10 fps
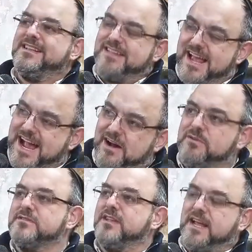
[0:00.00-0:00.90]
day
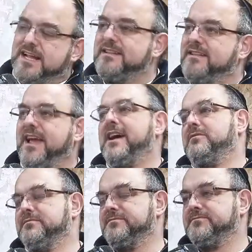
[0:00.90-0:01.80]
out, day in, day
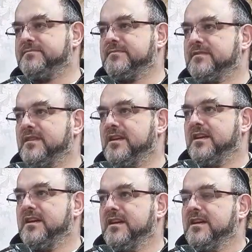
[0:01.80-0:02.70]
out.
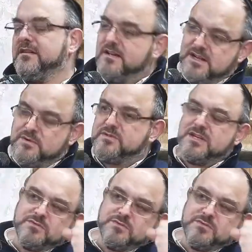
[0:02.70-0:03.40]
He was